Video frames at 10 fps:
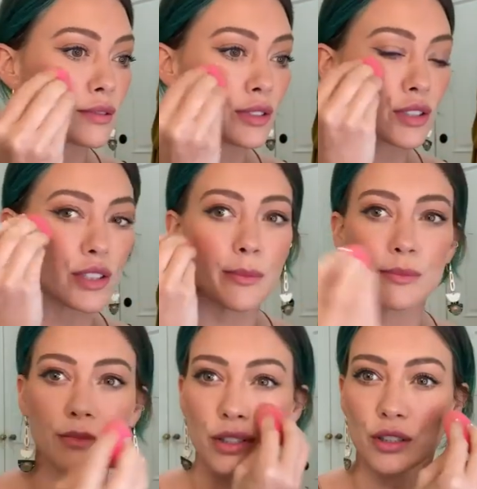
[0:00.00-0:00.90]
your cheeks,
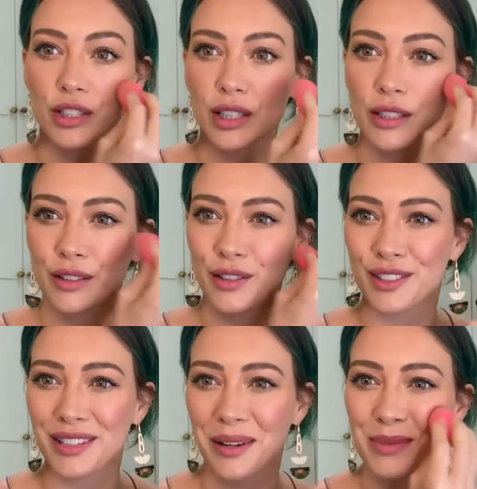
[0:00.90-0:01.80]
your
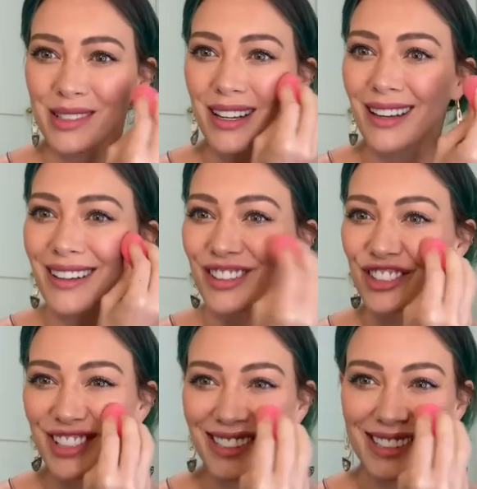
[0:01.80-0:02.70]

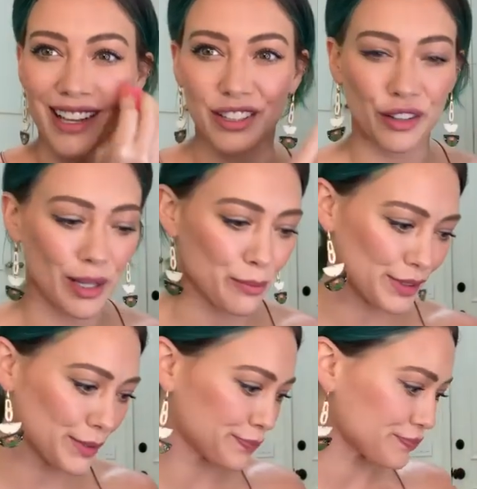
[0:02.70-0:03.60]
cheeks and your lips.